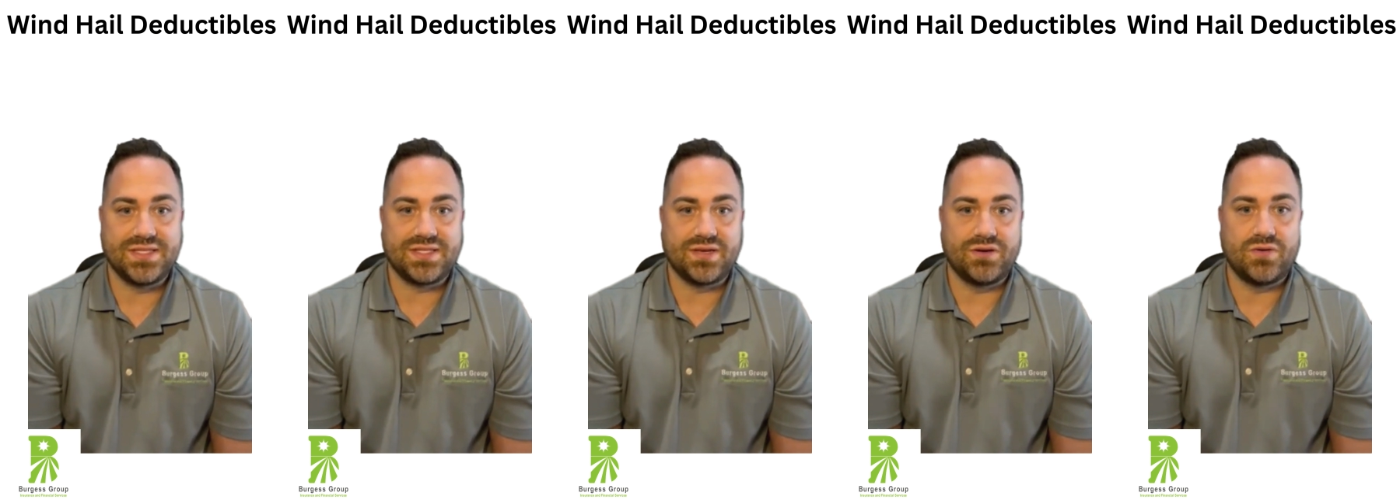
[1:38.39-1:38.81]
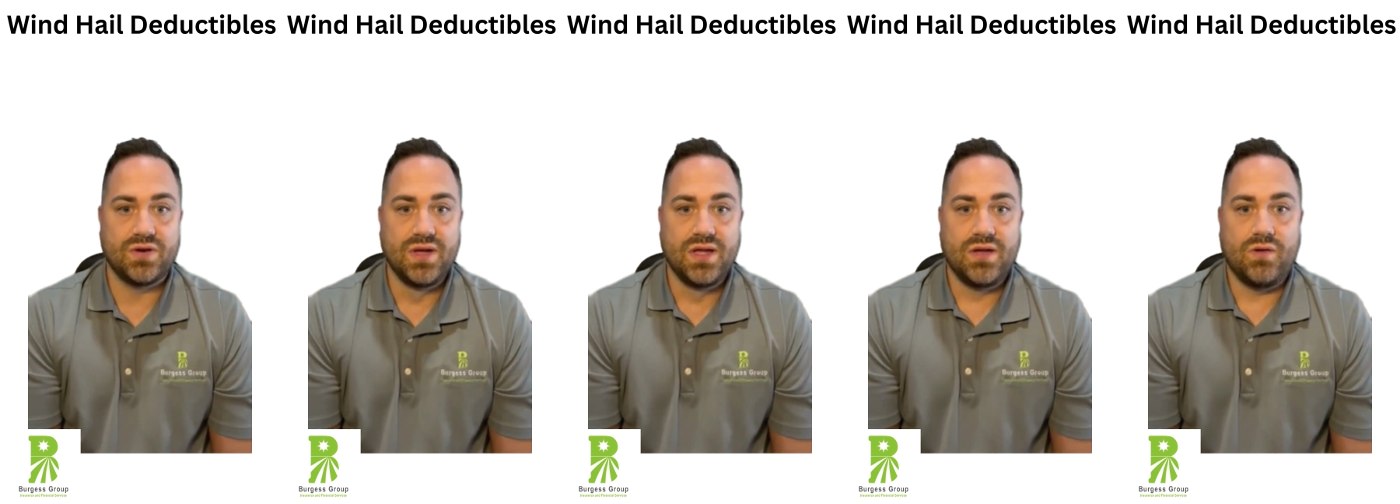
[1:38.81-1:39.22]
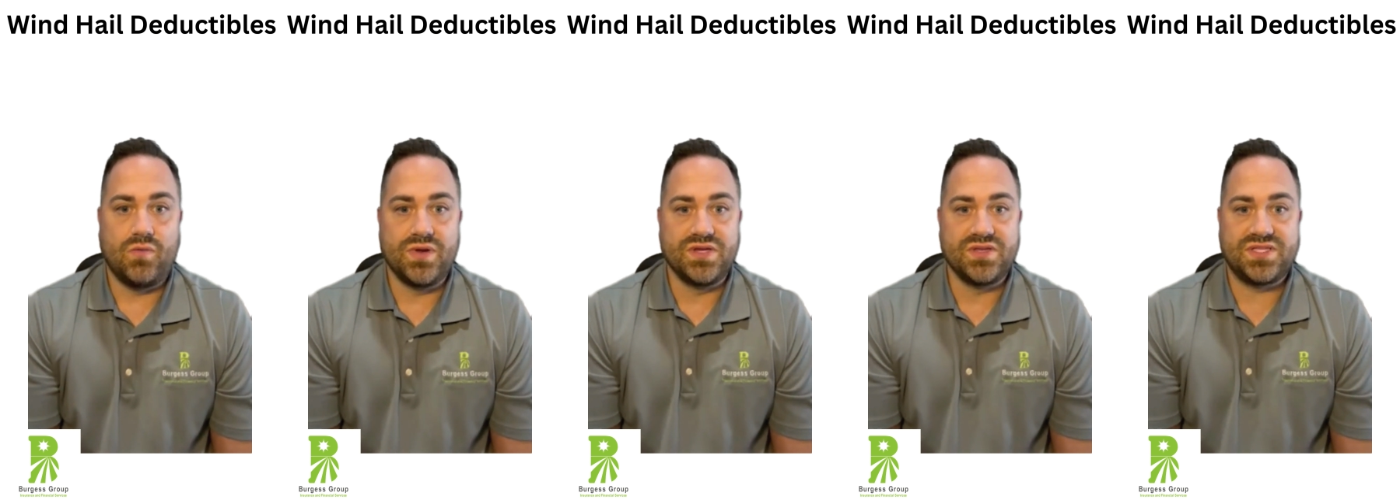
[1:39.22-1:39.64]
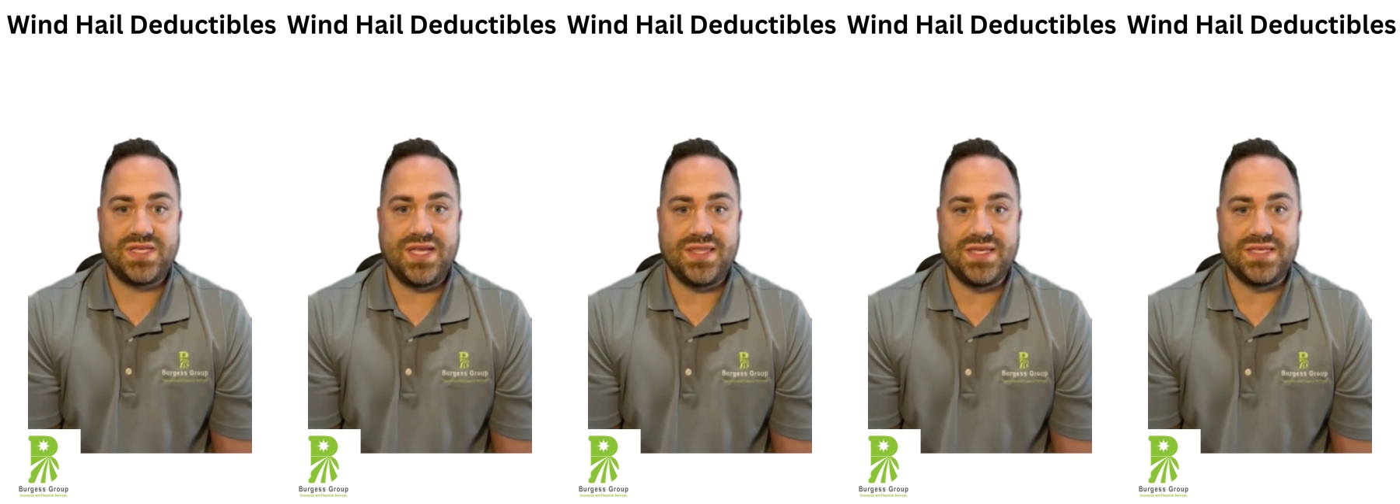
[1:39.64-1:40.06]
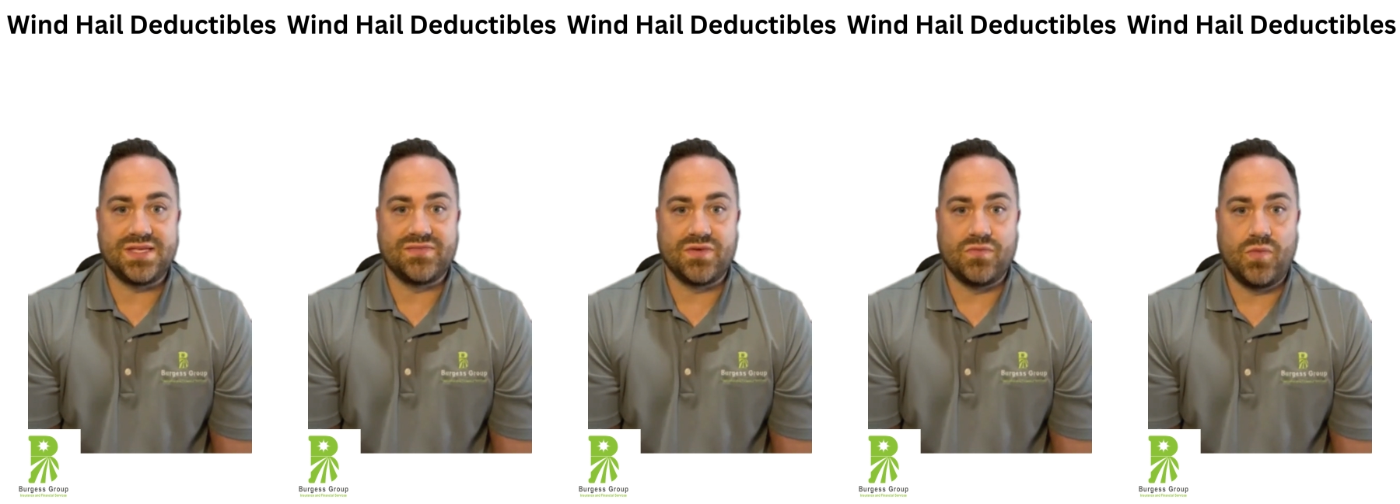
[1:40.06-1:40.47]
So when you see these
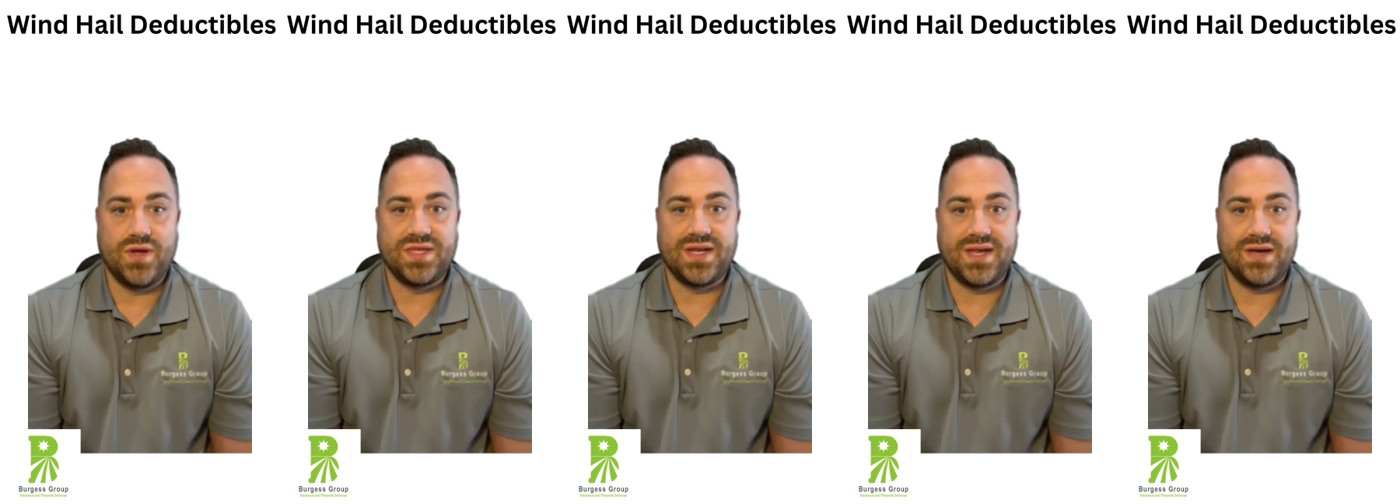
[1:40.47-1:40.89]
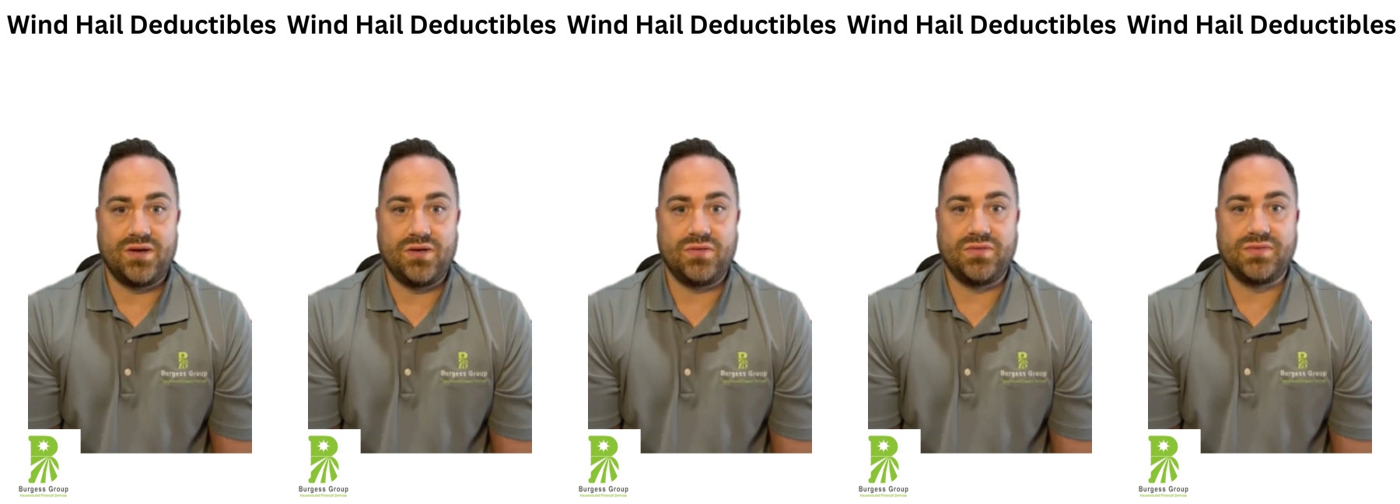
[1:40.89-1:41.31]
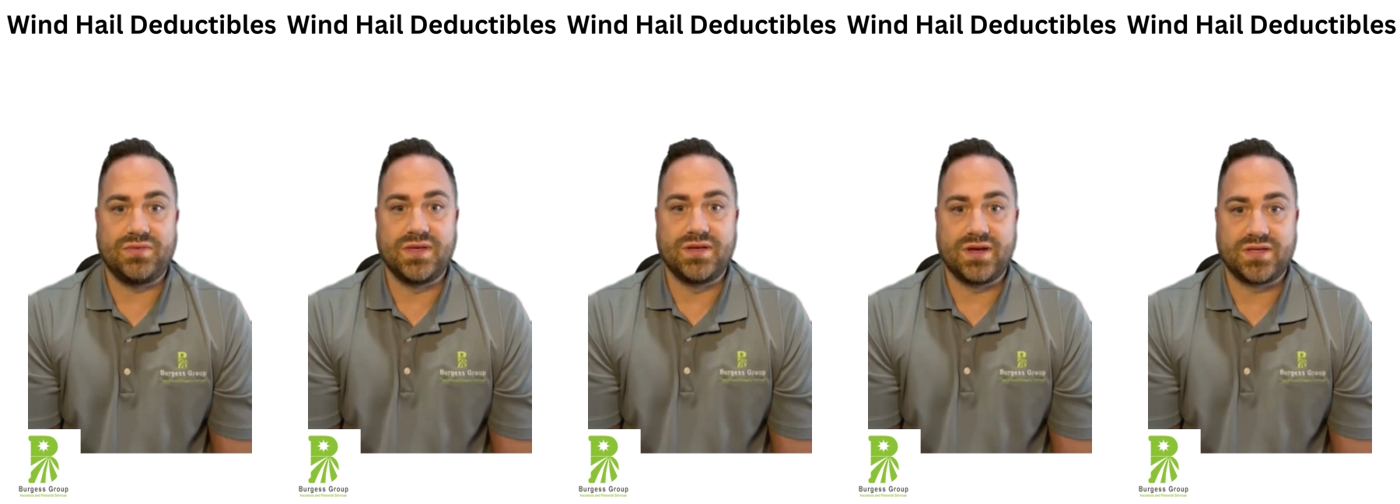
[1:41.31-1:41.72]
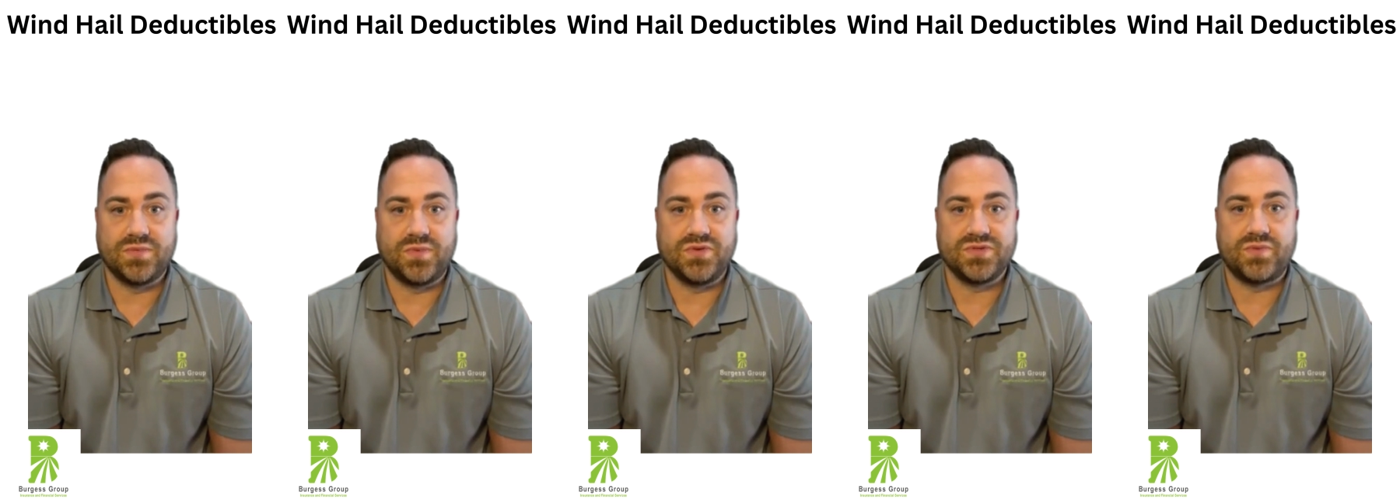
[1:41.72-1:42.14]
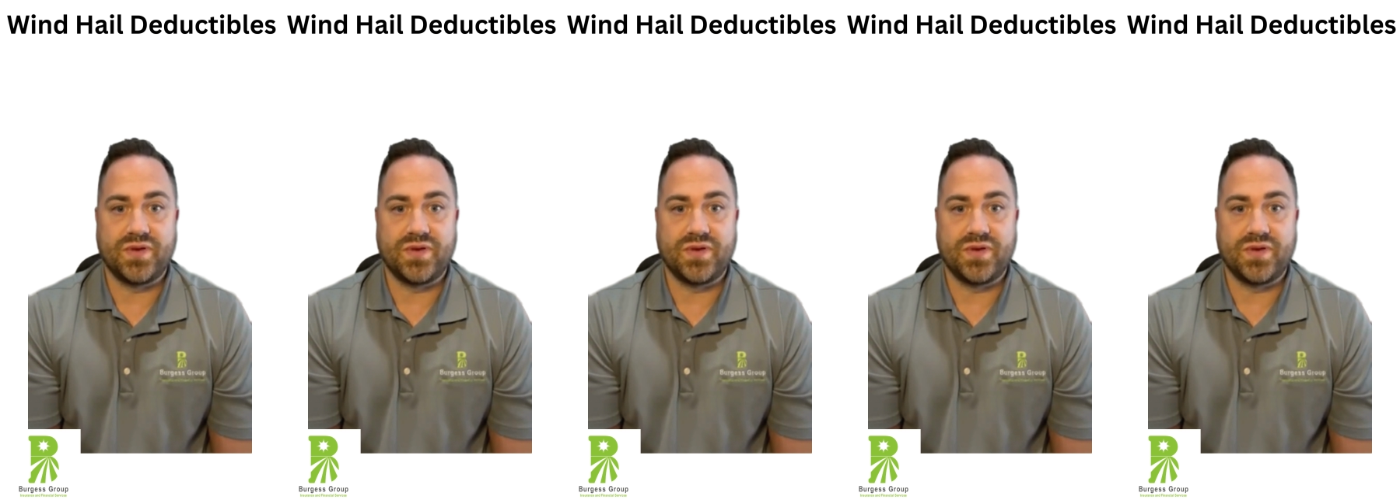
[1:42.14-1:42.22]
different wind and hail deductibles,